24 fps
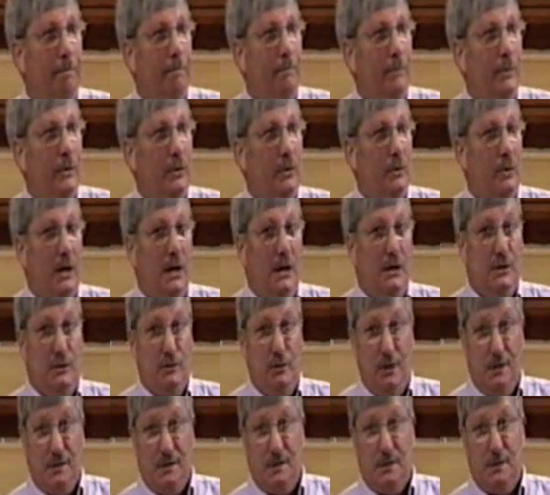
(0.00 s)
Do I
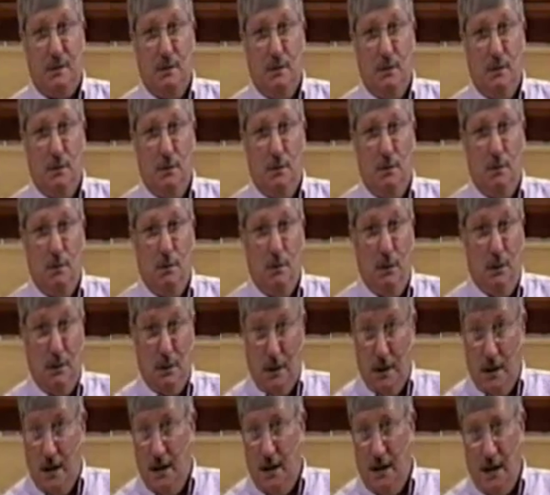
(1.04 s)
trust in
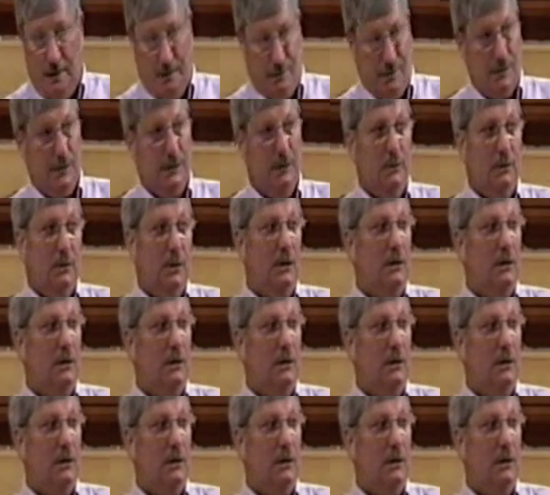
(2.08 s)
God? Absolutely.